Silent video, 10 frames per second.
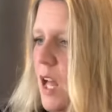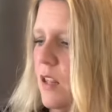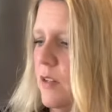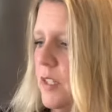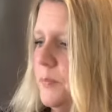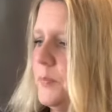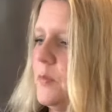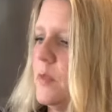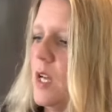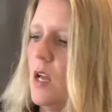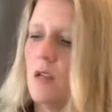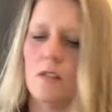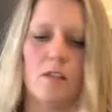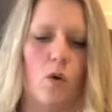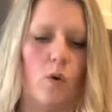I love it.
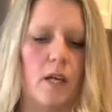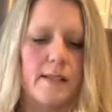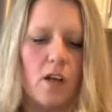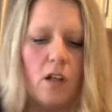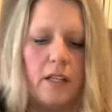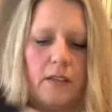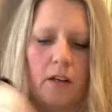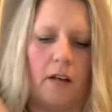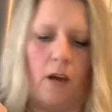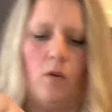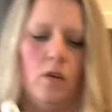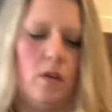So it's all in there now,